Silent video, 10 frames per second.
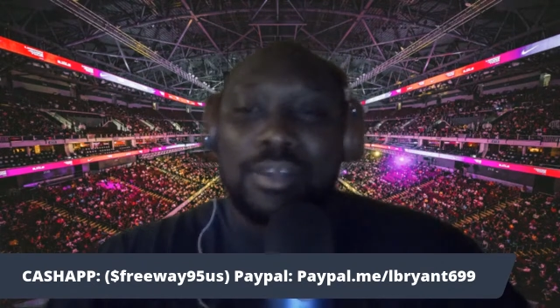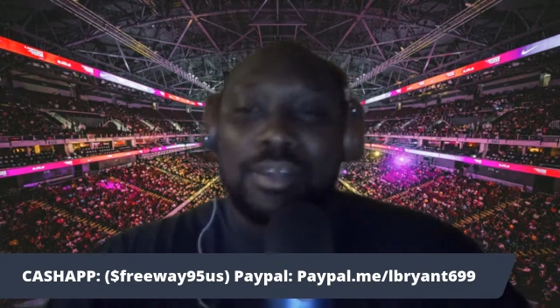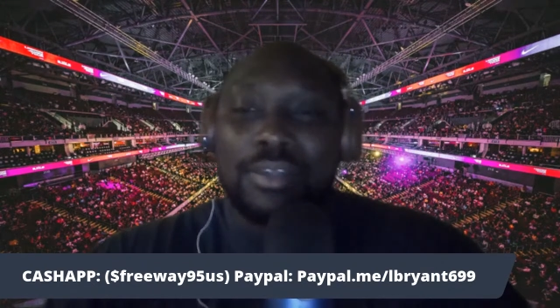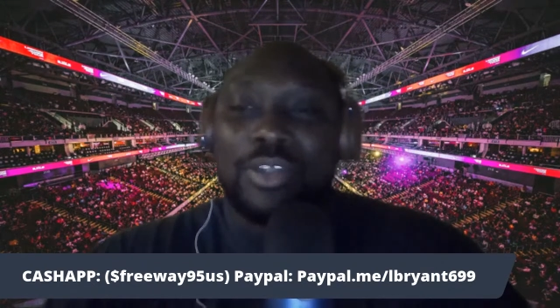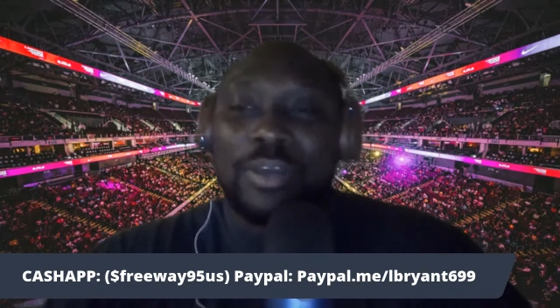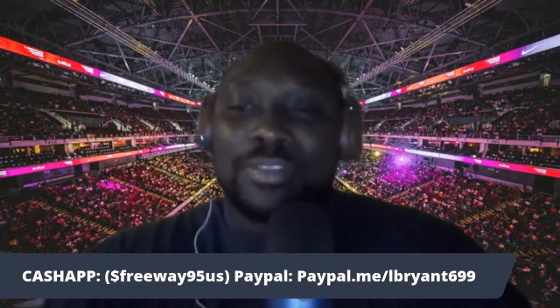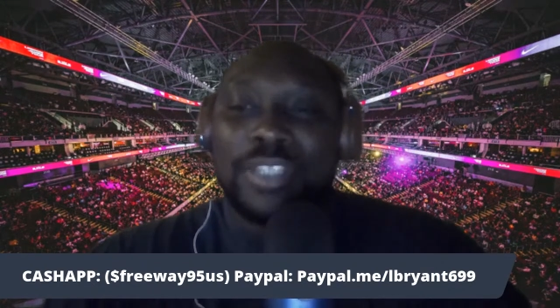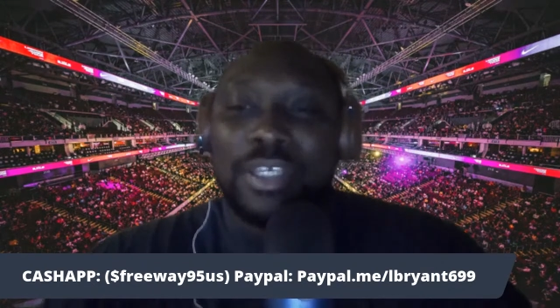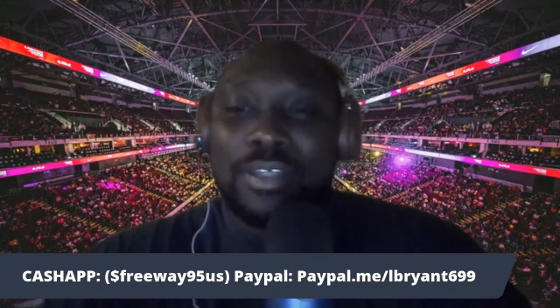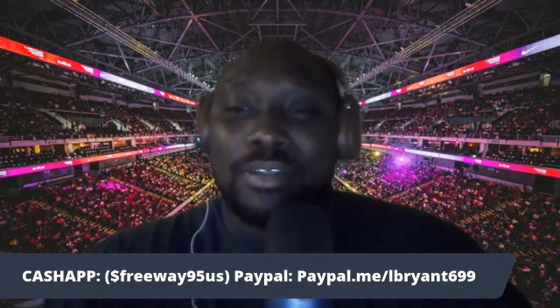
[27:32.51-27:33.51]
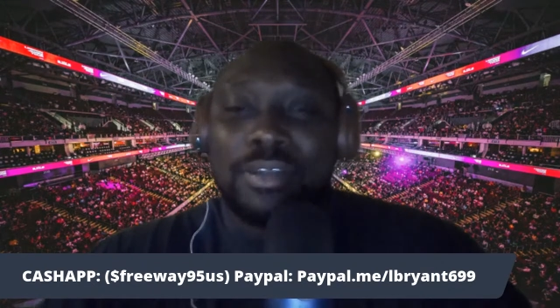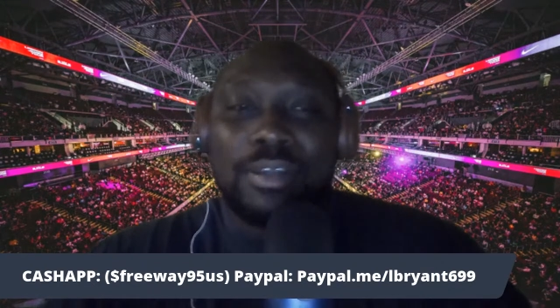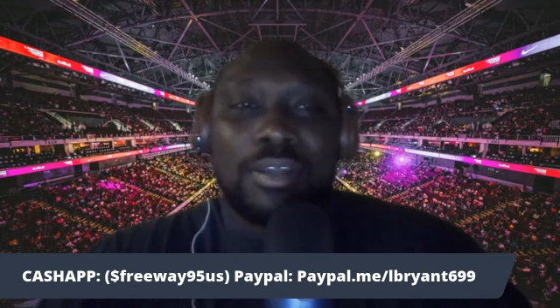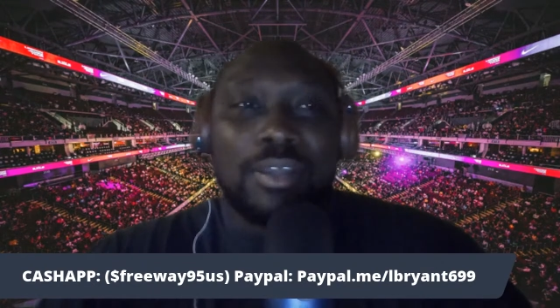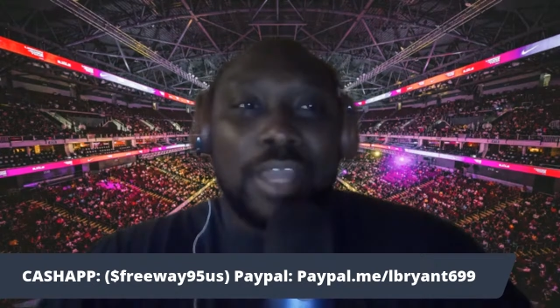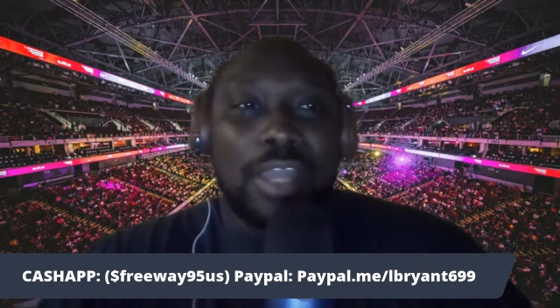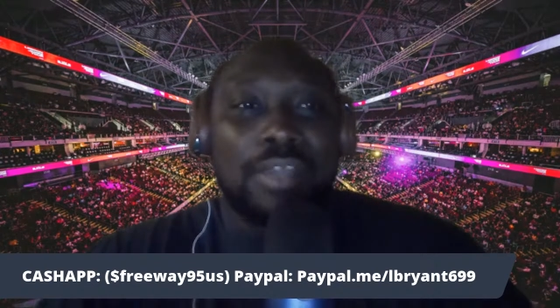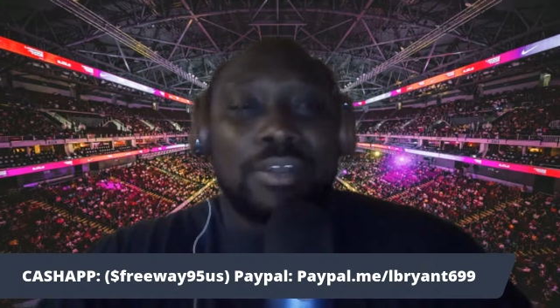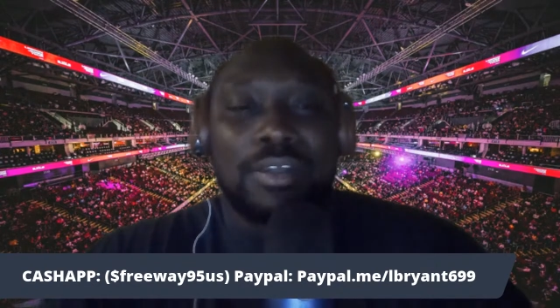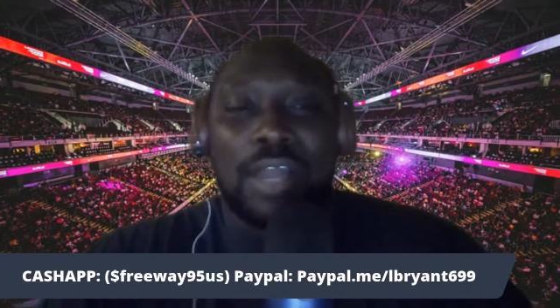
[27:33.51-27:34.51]
You know what I'm saying?
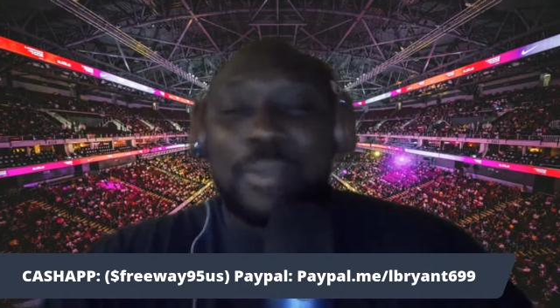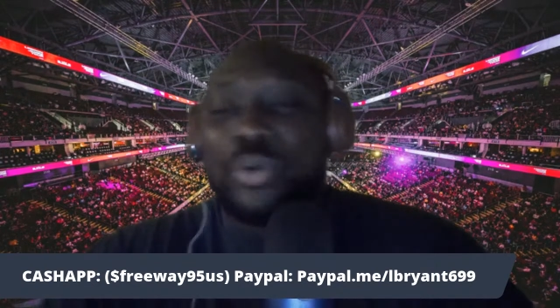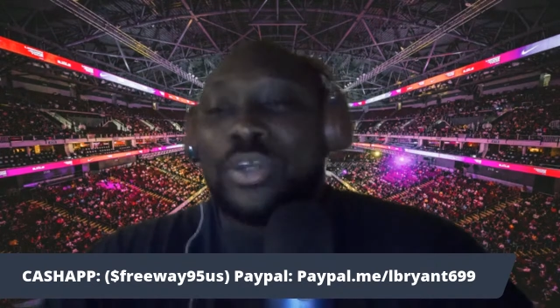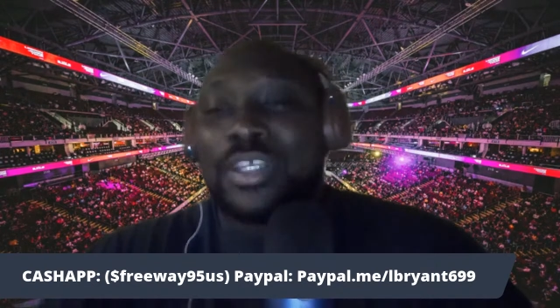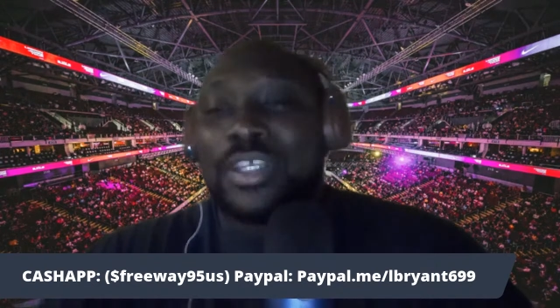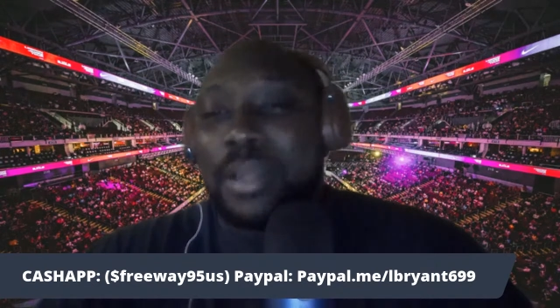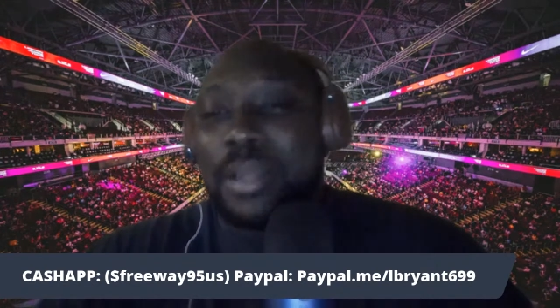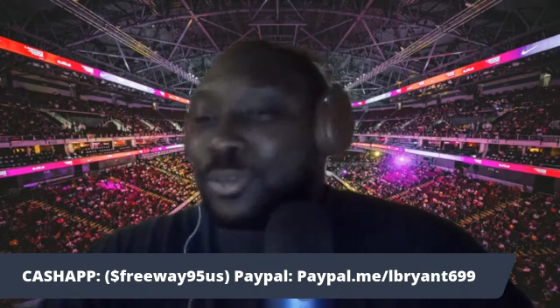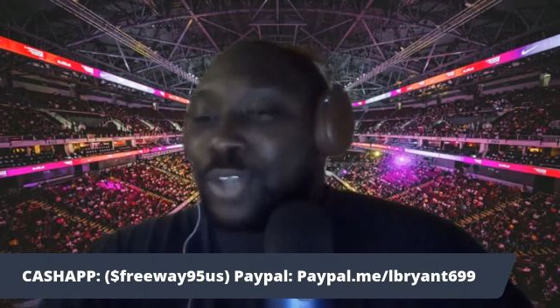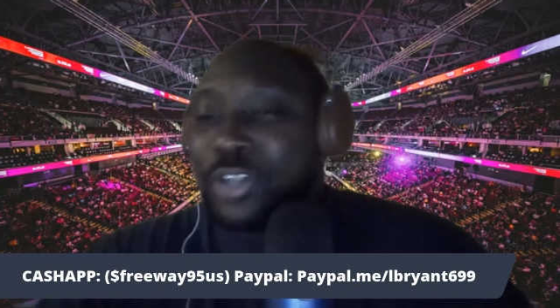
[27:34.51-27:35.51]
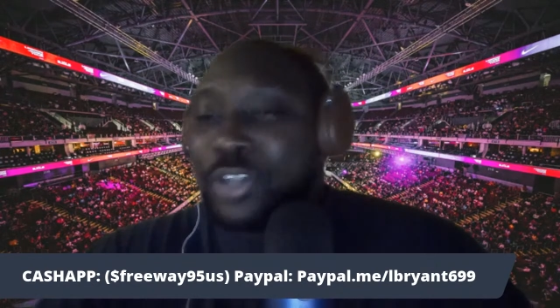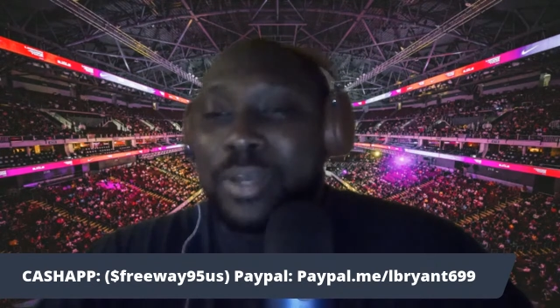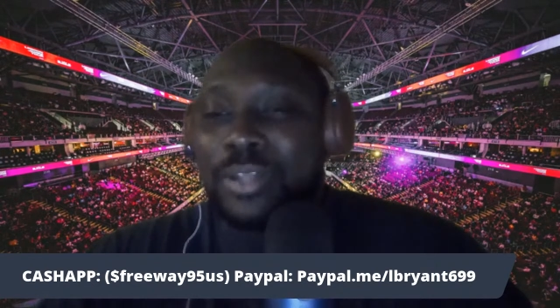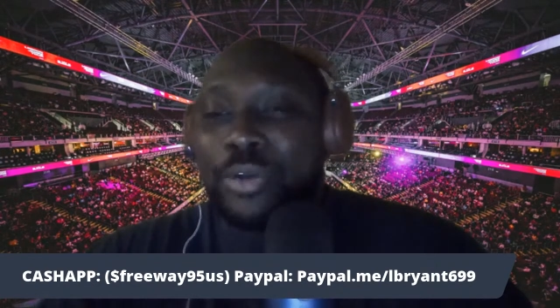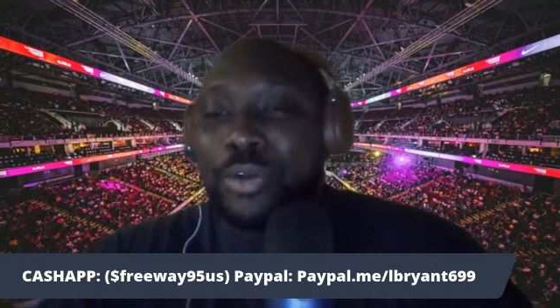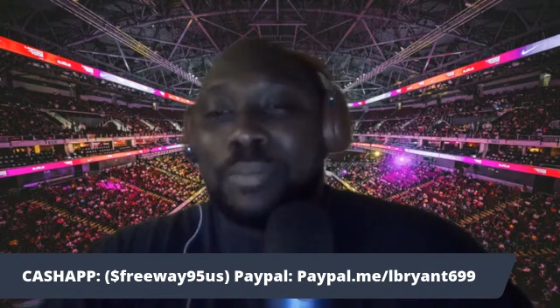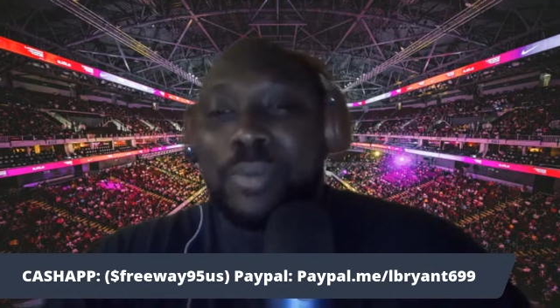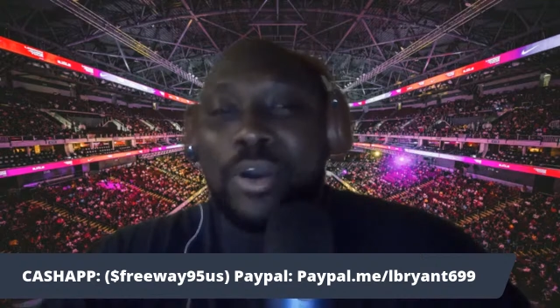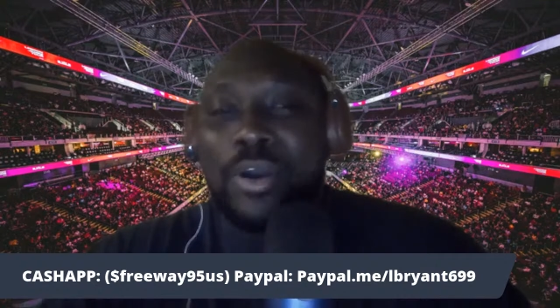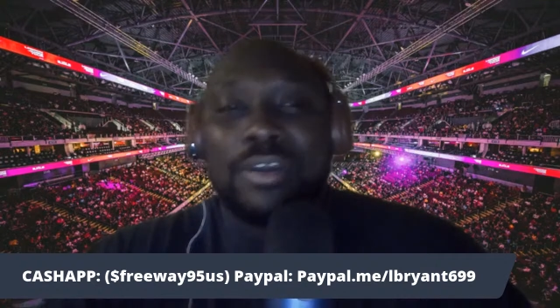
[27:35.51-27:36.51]
Hey, I'm gonna get that. I'm gonna talk to my lawyer
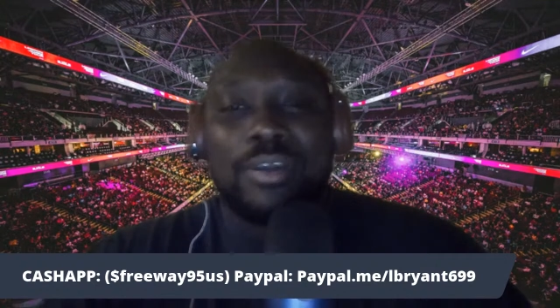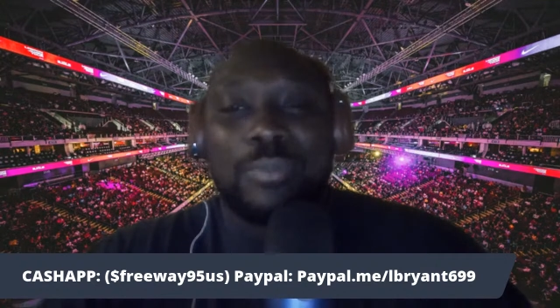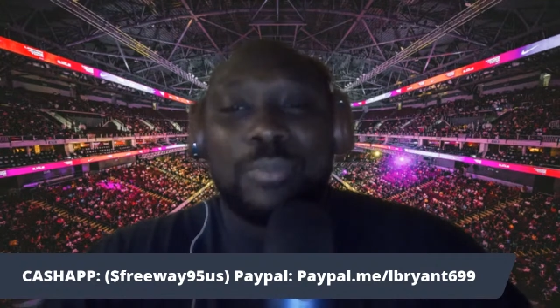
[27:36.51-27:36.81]
tomorrow.